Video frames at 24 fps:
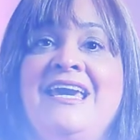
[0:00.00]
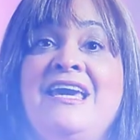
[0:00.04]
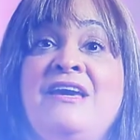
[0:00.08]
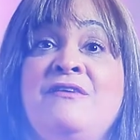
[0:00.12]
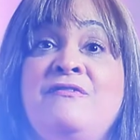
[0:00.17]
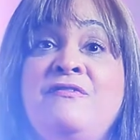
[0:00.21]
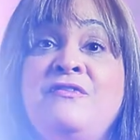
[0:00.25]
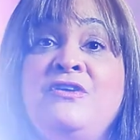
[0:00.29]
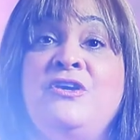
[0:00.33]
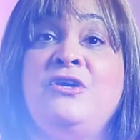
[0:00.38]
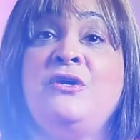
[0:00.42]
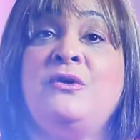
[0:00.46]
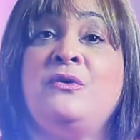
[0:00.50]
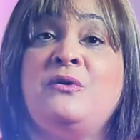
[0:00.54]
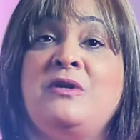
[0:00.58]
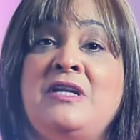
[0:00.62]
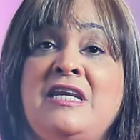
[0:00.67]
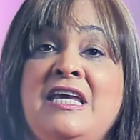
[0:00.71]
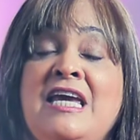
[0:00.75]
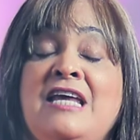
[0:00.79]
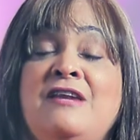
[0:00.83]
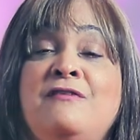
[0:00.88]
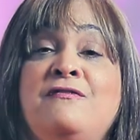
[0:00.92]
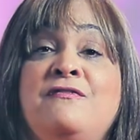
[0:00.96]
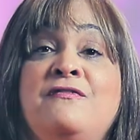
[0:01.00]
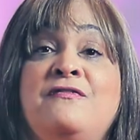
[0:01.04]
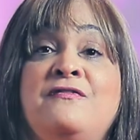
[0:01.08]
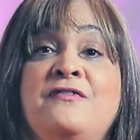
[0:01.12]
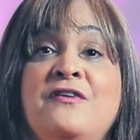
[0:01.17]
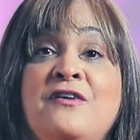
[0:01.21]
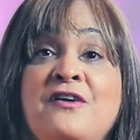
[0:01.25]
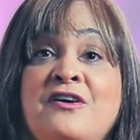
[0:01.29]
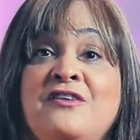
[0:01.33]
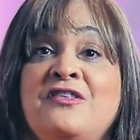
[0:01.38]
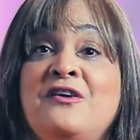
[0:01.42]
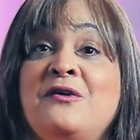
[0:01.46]
If you need
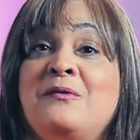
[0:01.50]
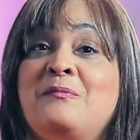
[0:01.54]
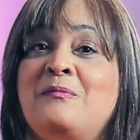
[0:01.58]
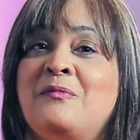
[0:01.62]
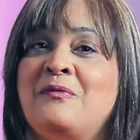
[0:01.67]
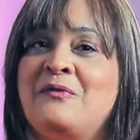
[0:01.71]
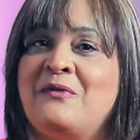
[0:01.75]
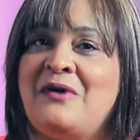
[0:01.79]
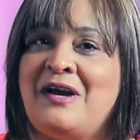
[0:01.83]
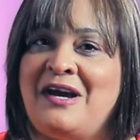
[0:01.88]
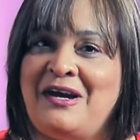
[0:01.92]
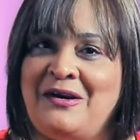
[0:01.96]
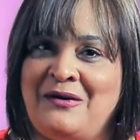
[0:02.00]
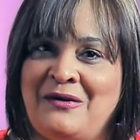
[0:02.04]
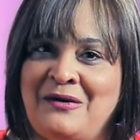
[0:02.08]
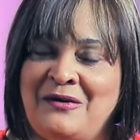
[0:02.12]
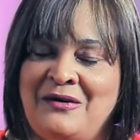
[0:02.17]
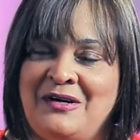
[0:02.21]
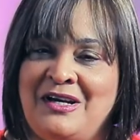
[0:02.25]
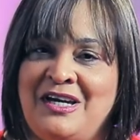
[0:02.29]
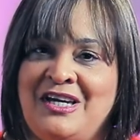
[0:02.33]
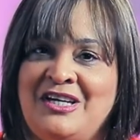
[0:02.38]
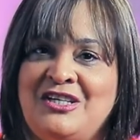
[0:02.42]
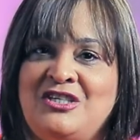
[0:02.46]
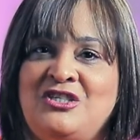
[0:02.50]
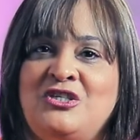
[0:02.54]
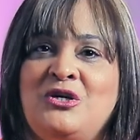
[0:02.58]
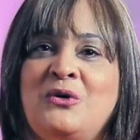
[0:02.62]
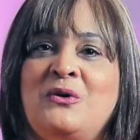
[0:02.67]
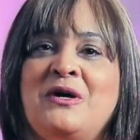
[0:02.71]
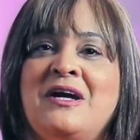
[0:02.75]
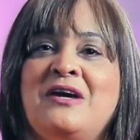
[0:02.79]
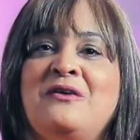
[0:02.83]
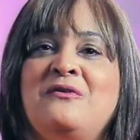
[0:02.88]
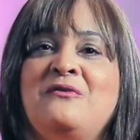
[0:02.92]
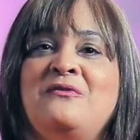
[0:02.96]
further prayer, you
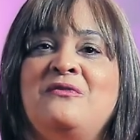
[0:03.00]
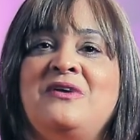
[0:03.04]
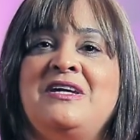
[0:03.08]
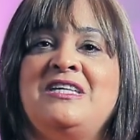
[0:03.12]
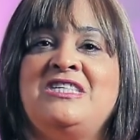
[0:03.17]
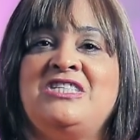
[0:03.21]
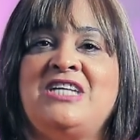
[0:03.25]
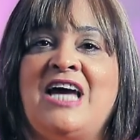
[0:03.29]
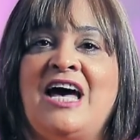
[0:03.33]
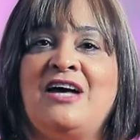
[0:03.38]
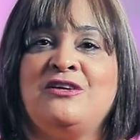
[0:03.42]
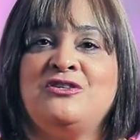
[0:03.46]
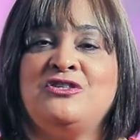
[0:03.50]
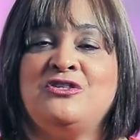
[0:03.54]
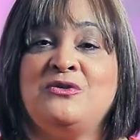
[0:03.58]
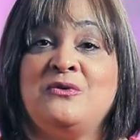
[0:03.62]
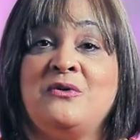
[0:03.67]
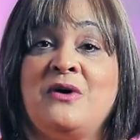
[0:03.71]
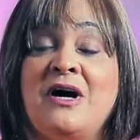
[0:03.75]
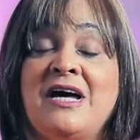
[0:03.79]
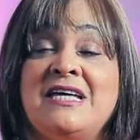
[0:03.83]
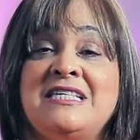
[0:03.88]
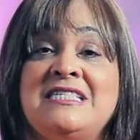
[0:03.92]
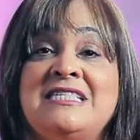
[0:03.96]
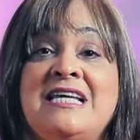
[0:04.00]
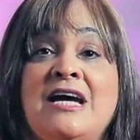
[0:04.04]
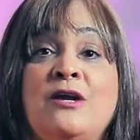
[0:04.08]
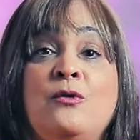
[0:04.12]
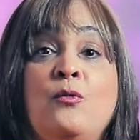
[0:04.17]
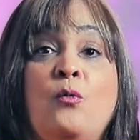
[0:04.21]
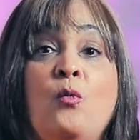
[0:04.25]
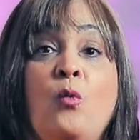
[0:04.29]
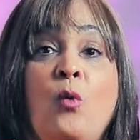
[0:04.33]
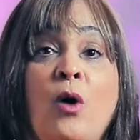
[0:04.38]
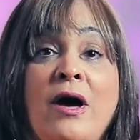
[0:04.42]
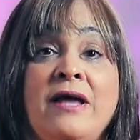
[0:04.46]
can reach out to us at
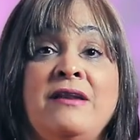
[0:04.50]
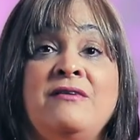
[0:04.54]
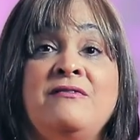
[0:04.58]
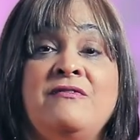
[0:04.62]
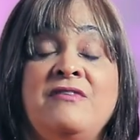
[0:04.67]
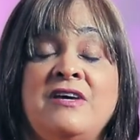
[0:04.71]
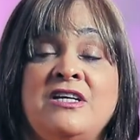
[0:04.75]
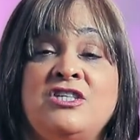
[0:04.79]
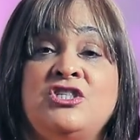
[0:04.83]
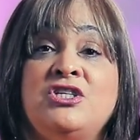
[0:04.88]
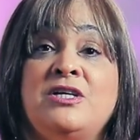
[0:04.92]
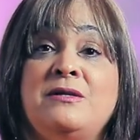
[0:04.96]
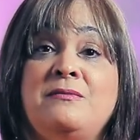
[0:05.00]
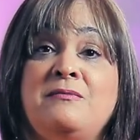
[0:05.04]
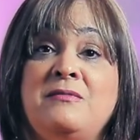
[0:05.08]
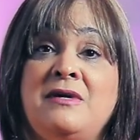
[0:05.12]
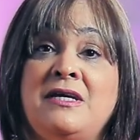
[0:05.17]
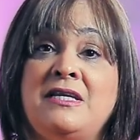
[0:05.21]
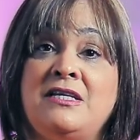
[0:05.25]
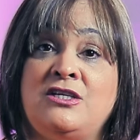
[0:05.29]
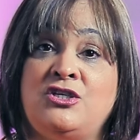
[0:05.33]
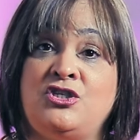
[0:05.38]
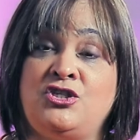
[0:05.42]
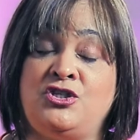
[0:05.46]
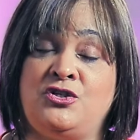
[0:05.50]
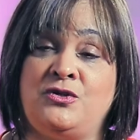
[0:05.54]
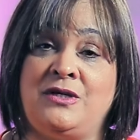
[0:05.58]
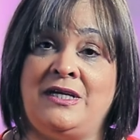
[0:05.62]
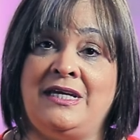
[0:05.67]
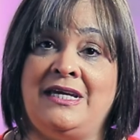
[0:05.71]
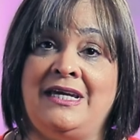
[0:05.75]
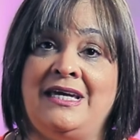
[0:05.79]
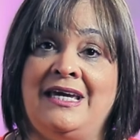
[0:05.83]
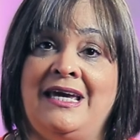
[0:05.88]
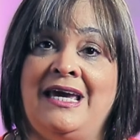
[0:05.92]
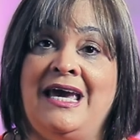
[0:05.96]
One Vision
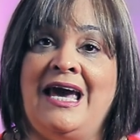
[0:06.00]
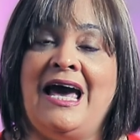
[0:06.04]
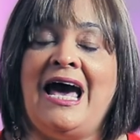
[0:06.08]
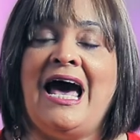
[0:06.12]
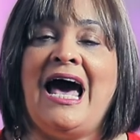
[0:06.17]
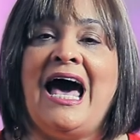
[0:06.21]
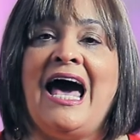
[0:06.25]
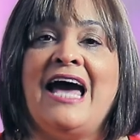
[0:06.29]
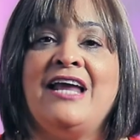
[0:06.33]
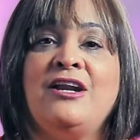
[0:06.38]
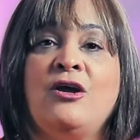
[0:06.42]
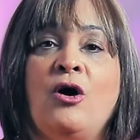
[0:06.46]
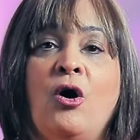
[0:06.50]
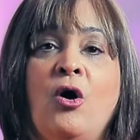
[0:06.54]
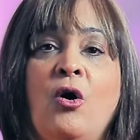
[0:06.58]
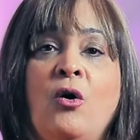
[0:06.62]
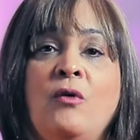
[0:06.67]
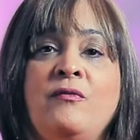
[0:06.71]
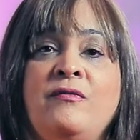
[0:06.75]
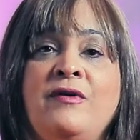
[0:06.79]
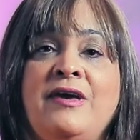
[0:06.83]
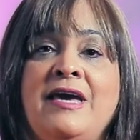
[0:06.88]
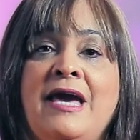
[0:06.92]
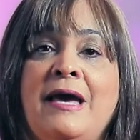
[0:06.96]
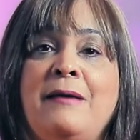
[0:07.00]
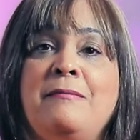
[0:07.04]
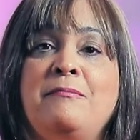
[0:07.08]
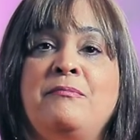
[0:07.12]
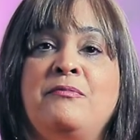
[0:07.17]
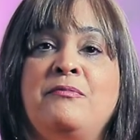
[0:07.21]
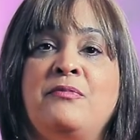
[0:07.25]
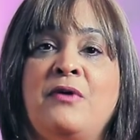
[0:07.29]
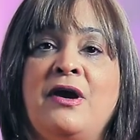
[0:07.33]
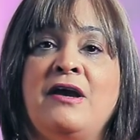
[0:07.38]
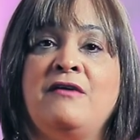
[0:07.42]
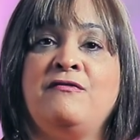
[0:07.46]
Ministry at
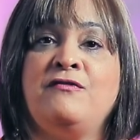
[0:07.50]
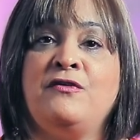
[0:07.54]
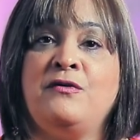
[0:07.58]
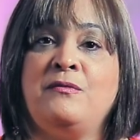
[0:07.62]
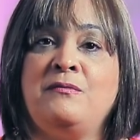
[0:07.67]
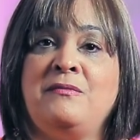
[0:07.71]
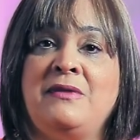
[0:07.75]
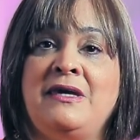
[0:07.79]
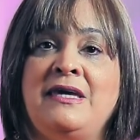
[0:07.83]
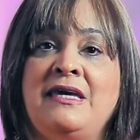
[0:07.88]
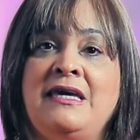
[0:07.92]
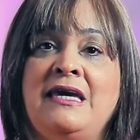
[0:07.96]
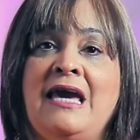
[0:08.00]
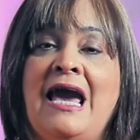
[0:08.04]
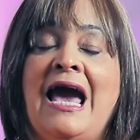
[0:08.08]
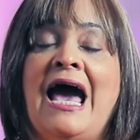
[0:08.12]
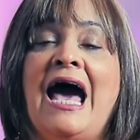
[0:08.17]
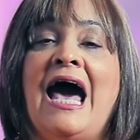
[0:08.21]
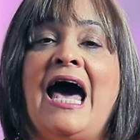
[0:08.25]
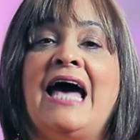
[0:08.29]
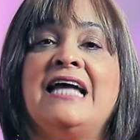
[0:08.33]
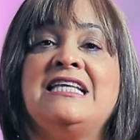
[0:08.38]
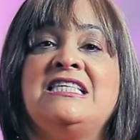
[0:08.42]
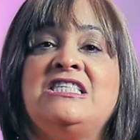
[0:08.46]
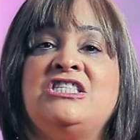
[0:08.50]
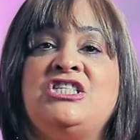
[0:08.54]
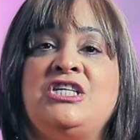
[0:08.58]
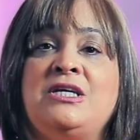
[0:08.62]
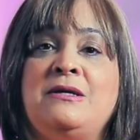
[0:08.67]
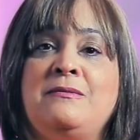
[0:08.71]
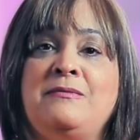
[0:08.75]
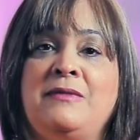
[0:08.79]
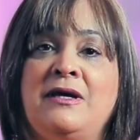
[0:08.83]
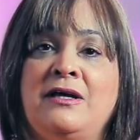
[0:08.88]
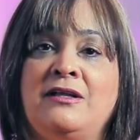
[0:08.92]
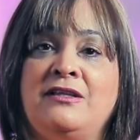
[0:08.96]

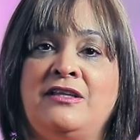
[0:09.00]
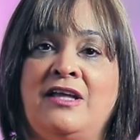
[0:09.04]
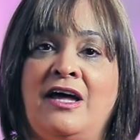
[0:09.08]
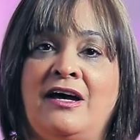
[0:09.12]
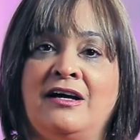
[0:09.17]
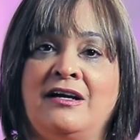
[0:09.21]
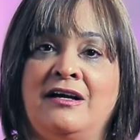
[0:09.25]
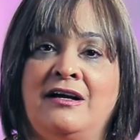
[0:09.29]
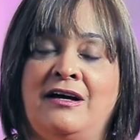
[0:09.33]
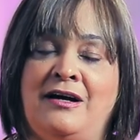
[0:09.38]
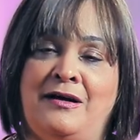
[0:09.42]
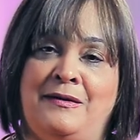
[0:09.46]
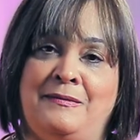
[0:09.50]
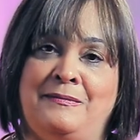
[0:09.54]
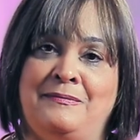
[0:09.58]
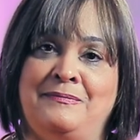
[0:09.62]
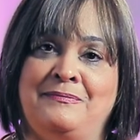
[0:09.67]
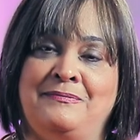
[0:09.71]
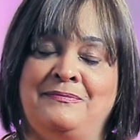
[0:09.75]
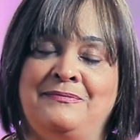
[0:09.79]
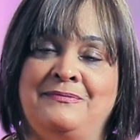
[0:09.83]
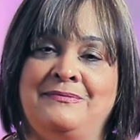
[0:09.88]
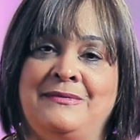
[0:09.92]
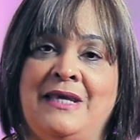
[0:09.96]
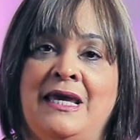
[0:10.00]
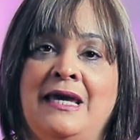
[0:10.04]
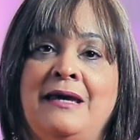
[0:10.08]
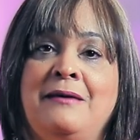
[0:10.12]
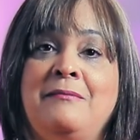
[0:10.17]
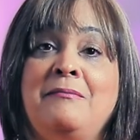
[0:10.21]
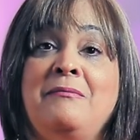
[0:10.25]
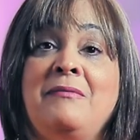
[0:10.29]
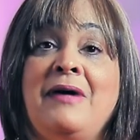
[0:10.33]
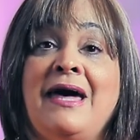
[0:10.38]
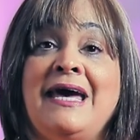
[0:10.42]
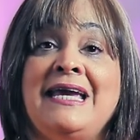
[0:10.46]
ovmprayforme@gmail.com.
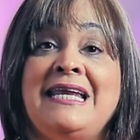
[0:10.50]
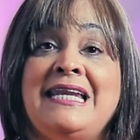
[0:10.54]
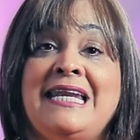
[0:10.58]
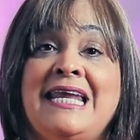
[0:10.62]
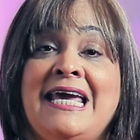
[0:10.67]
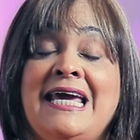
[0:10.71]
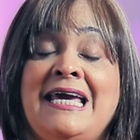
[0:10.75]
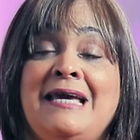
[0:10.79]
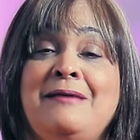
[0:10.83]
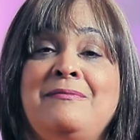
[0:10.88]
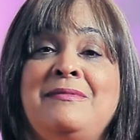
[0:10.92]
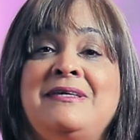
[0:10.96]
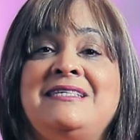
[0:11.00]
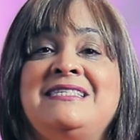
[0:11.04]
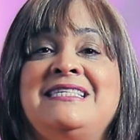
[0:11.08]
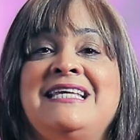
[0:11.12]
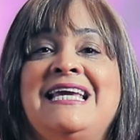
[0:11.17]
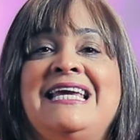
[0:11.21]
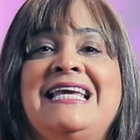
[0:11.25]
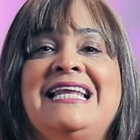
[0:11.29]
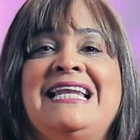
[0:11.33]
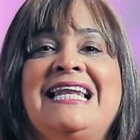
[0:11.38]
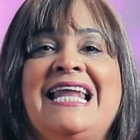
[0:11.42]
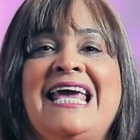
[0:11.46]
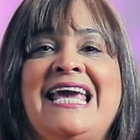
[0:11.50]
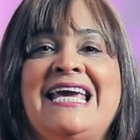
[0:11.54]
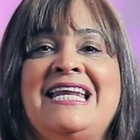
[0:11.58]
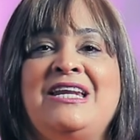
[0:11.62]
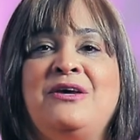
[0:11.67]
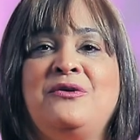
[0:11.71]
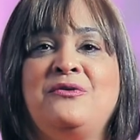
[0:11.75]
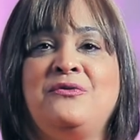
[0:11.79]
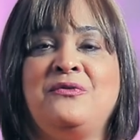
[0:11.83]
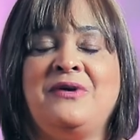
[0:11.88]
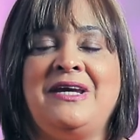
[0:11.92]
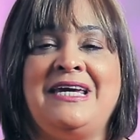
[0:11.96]
My name is Elaine
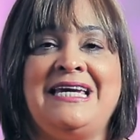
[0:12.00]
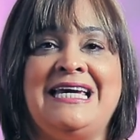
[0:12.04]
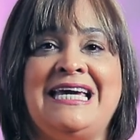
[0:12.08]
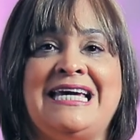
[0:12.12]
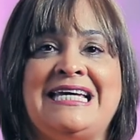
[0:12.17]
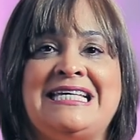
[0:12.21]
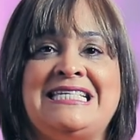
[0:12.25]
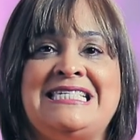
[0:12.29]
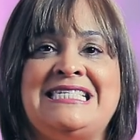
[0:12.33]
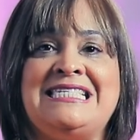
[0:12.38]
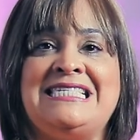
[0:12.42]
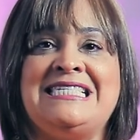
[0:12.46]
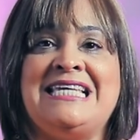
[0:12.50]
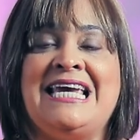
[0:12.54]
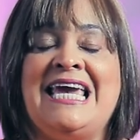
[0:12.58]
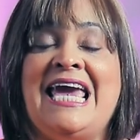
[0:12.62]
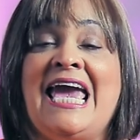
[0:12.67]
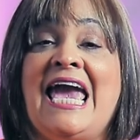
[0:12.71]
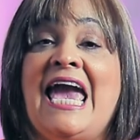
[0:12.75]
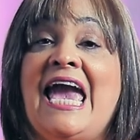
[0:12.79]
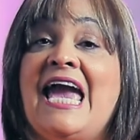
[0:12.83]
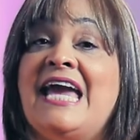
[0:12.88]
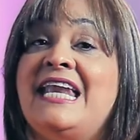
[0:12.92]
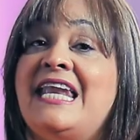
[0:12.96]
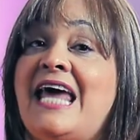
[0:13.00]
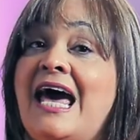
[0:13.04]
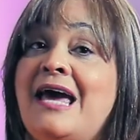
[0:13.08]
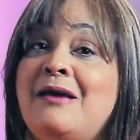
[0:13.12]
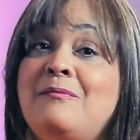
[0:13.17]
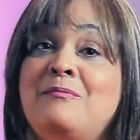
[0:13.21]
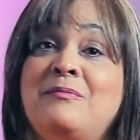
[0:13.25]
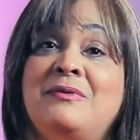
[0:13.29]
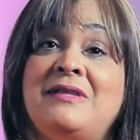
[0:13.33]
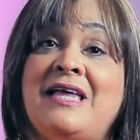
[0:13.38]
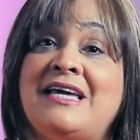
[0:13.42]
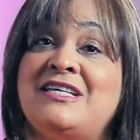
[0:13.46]
Enriquez, and I
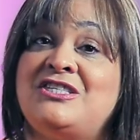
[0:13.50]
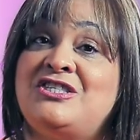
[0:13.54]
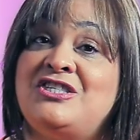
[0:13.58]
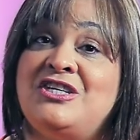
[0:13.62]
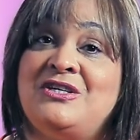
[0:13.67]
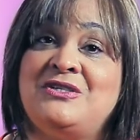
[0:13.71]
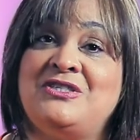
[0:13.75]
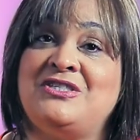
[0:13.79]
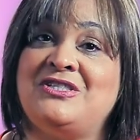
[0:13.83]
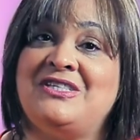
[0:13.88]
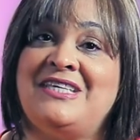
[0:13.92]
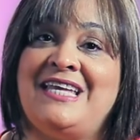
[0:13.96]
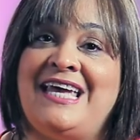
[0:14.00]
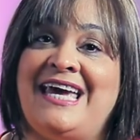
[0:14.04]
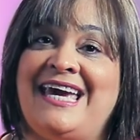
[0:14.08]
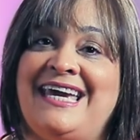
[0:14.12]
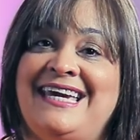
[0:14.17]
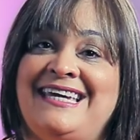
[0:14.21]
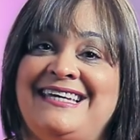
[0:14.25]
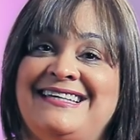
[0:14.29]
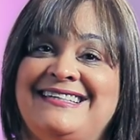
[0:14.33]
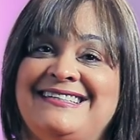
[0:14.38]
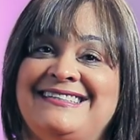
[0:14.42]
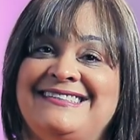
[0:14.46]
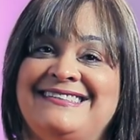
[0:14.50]
bless you today.